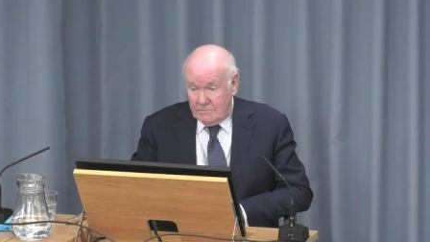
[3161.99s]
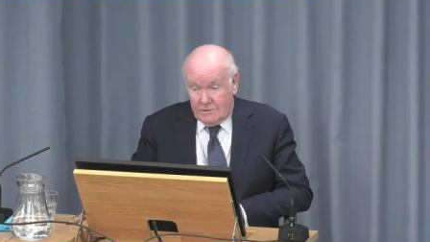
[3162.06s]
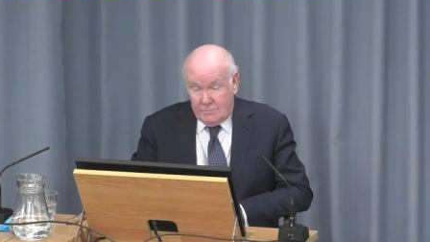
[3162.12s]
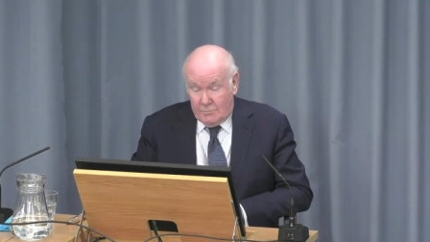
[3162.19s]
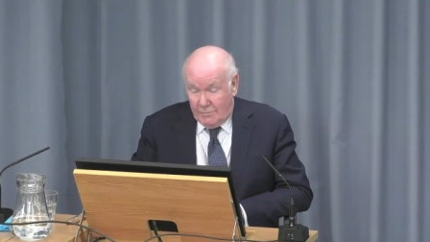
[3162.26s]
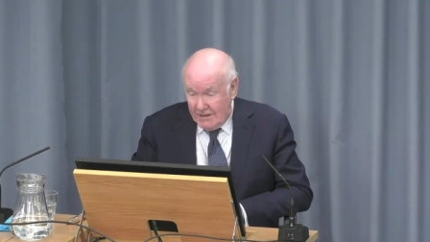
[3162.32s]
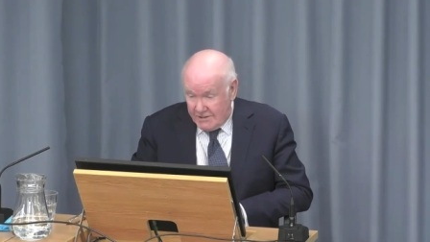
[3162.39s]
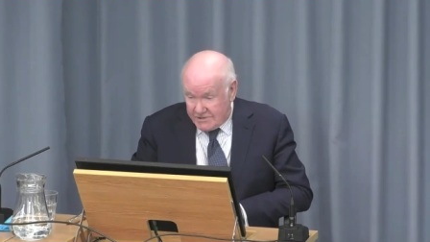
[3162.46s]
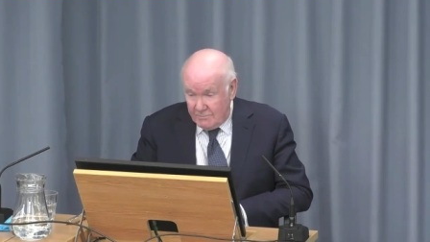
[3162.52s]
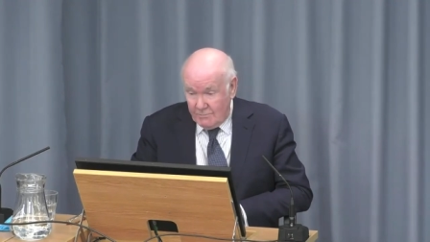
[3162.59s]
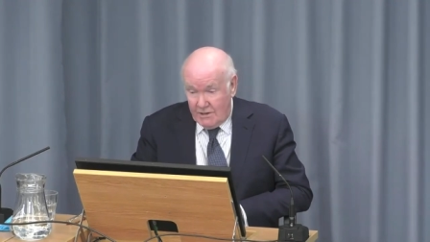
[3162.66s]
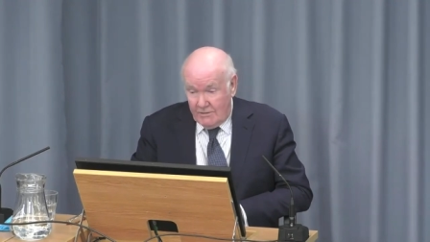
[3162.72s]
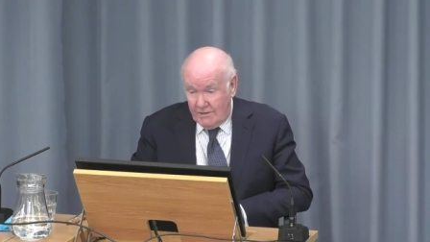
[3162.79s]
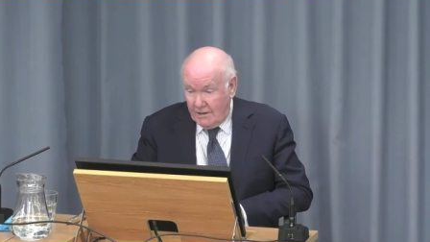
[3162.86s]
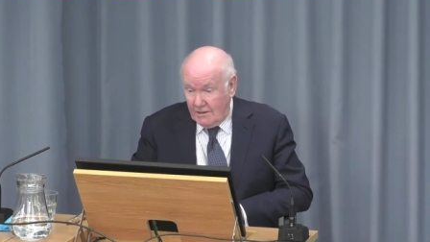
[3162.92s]
to the best of
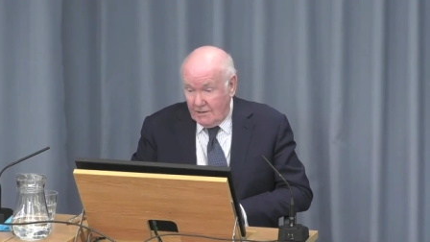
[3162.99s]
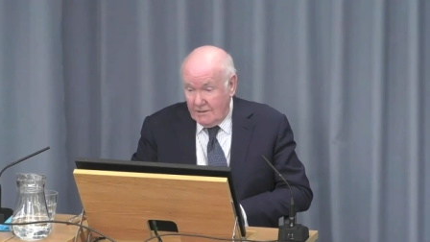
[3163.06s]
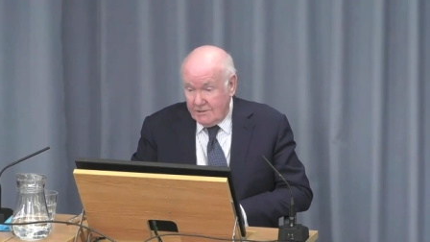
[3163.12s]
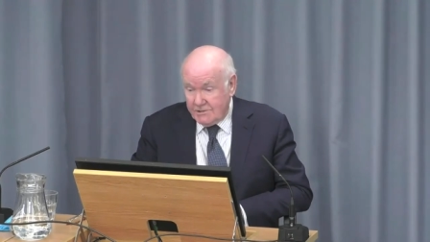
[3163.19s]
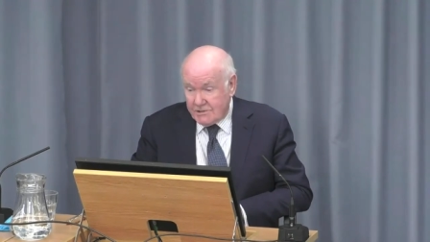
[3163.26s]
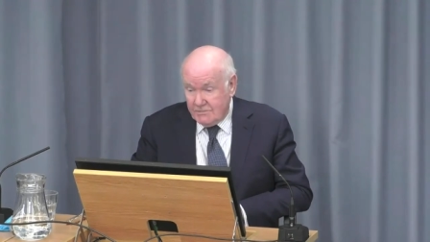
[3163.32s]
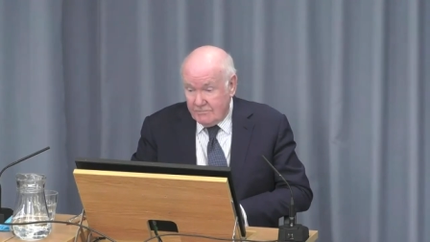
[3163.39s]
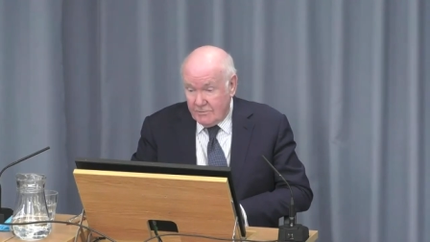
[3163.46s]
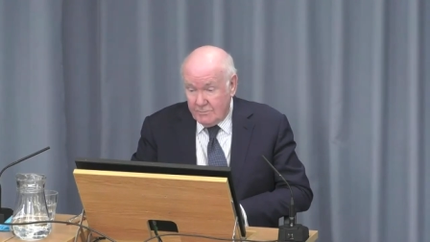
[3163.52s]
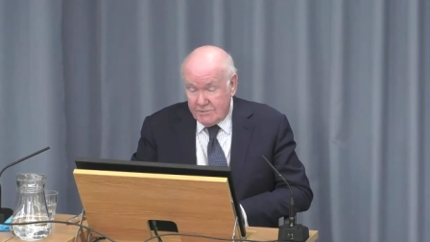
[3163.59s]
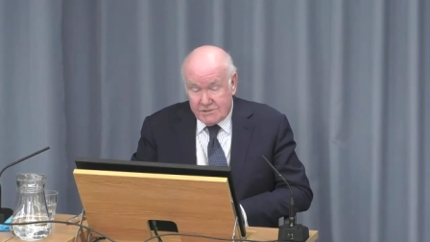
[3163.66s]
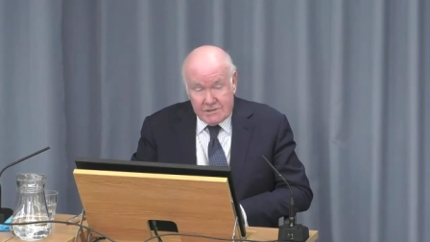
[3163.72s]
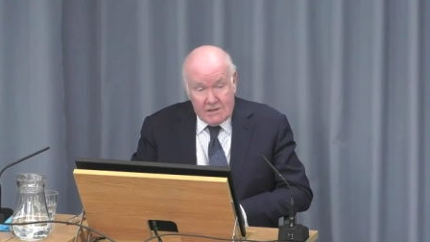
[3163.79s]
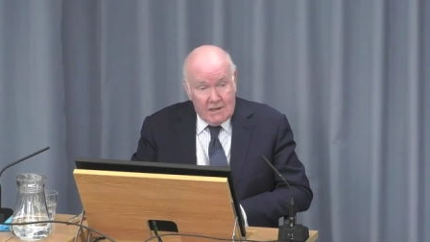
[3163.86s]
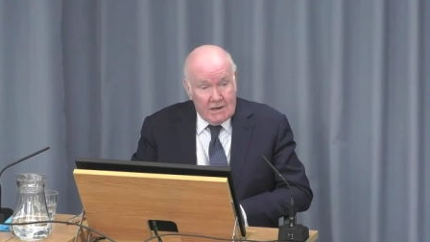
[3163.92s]
my recollection, from
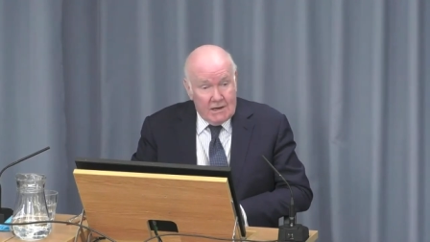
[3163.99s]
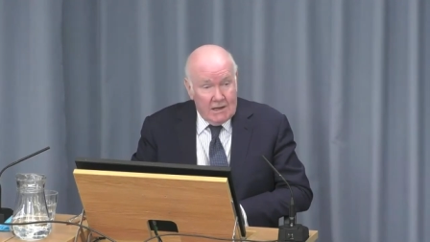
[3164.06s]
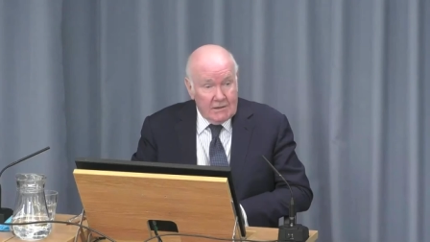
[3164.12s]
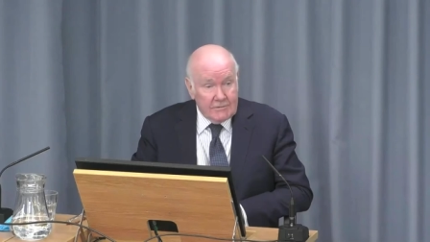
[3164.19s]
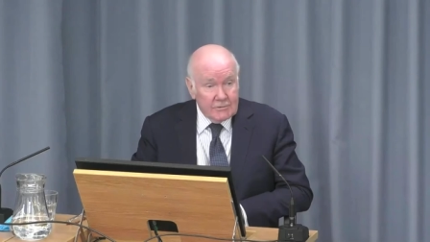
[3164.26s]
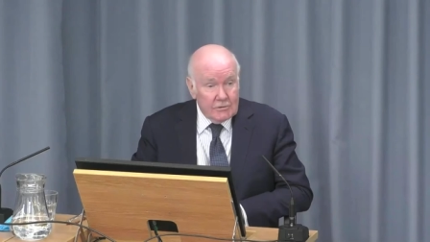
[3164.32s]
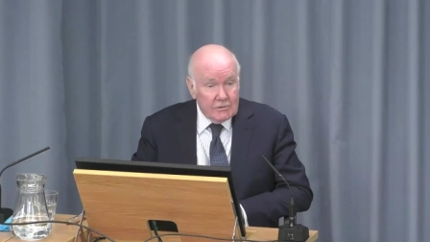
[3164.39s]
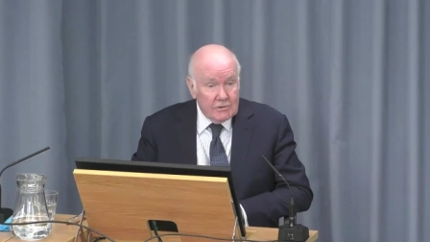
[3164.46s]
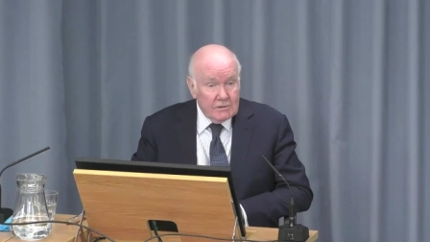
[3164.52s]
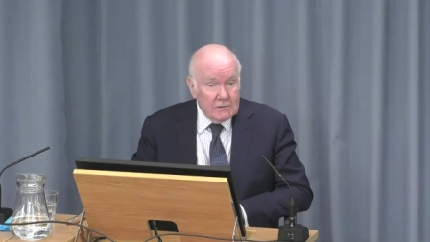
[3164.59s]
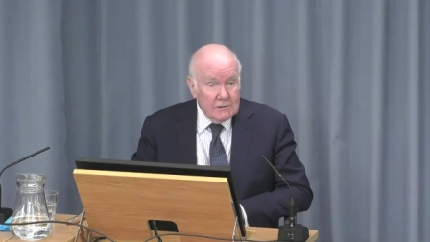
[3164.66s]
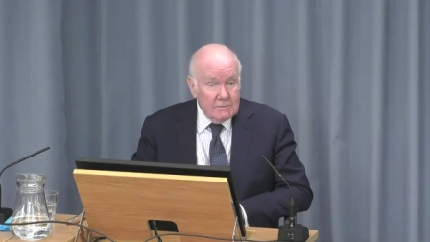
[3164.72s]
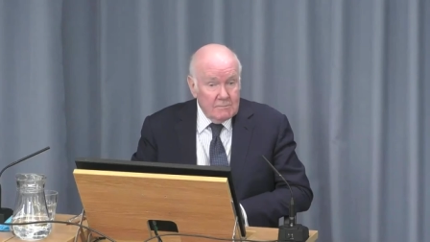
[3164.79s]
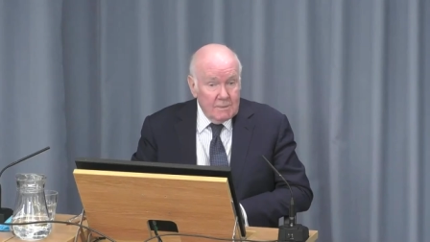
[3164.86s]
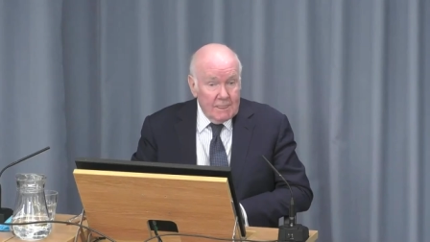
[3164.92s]
the start, I thought
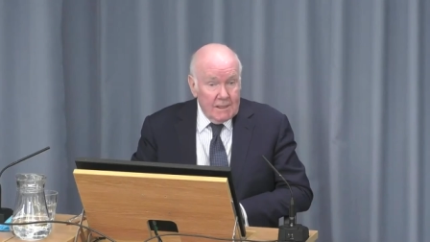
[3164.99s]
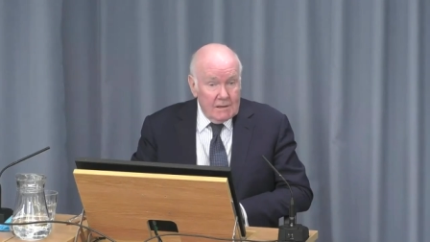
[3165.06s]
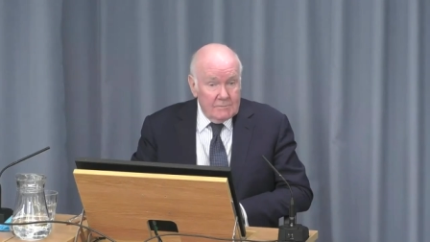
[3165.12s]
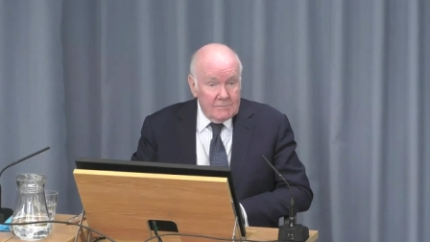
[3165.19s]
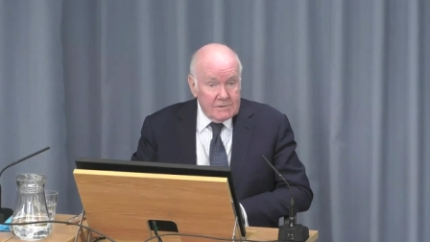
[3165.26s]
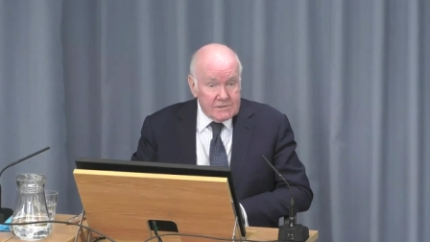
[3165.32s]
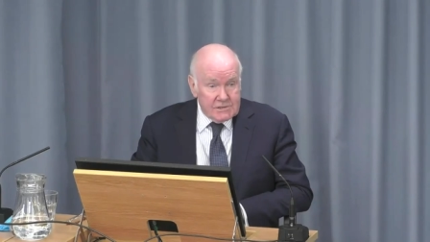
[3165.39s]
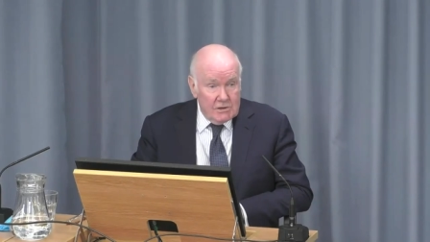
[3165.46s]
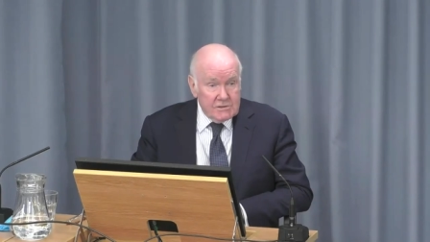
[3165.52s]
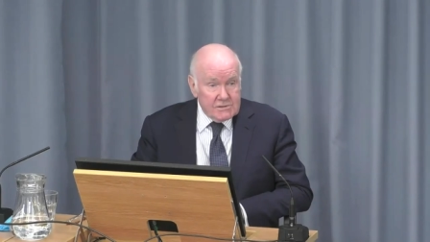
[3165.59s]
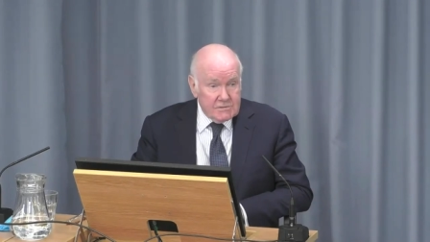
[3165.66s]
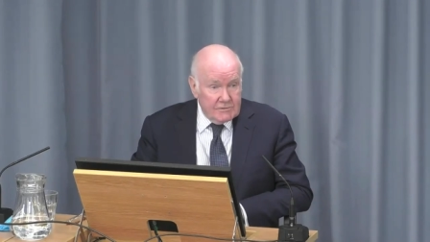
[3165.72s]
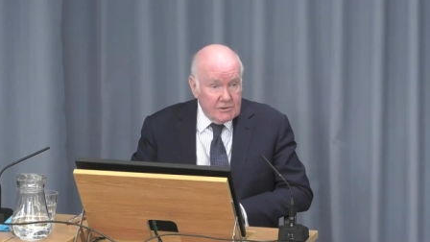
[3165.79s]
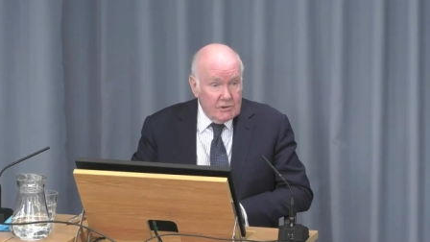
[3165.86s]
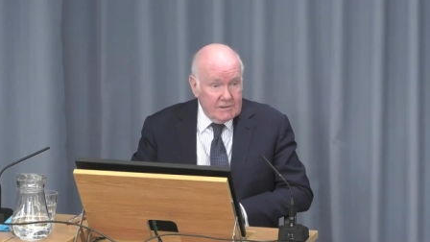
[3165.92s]
the
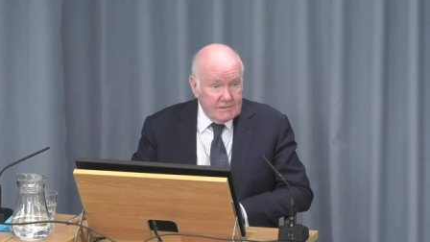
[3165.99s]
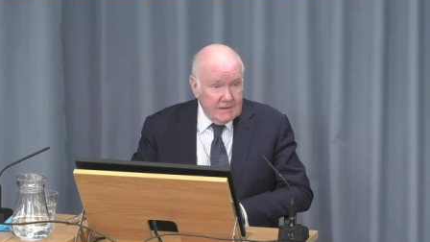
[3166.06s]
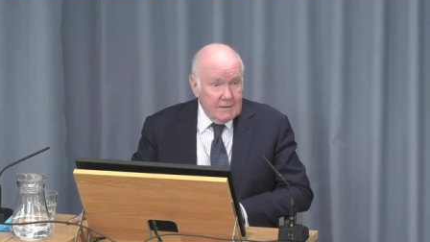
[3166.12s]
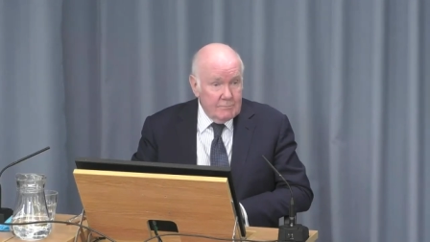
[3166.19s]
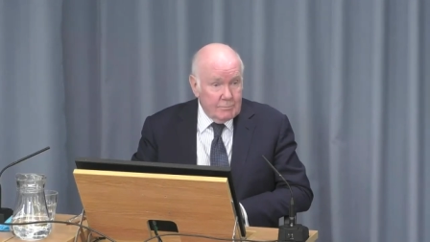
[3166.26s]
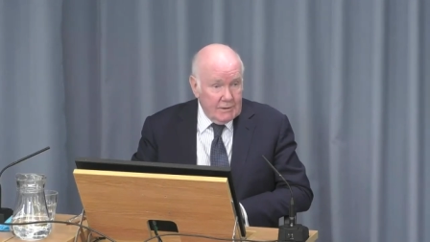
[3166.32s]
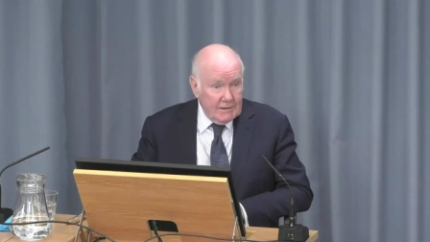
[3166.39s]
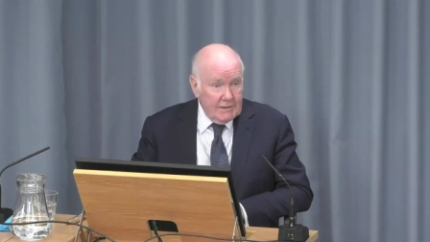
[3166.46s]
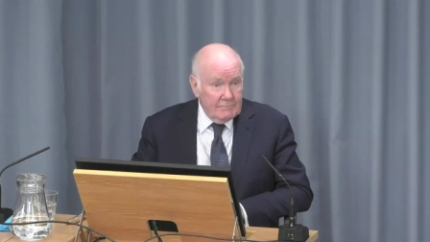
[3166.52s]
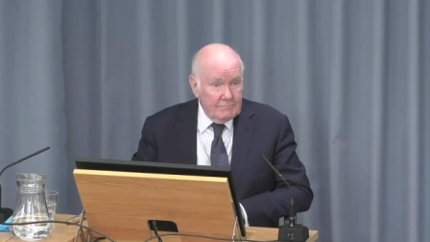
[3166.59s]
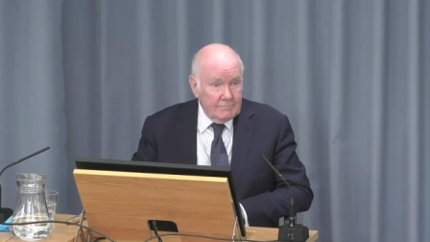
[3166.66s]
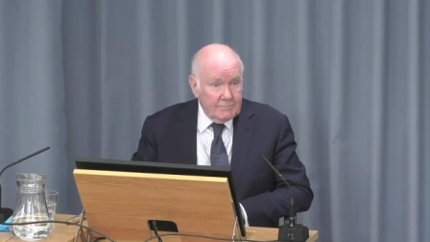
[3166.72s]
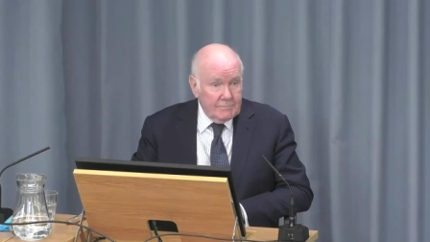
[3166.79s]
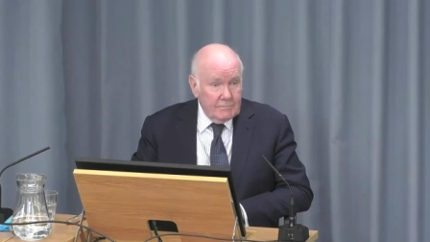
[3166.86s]
Scots have got a template.